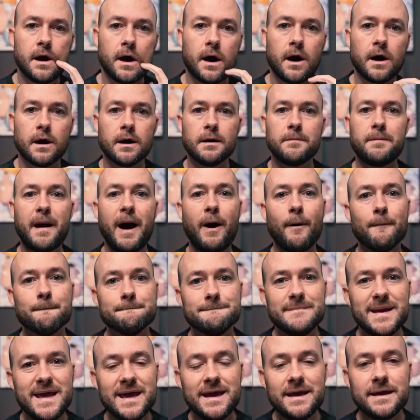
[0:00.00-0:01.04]
are about
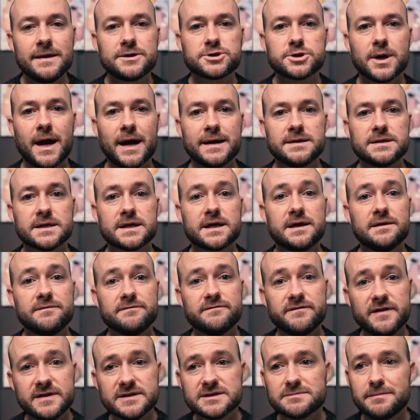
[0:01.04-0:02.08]
me trying to
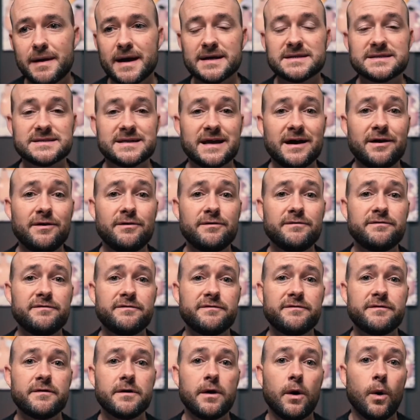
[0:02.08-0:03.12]
convince
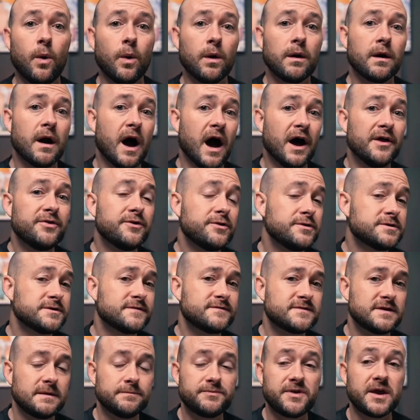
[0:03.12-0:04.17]
myself or others
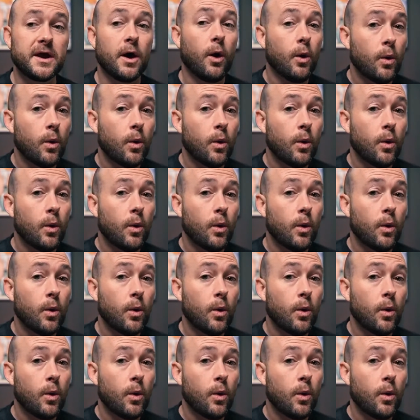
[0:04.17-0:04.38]
of something,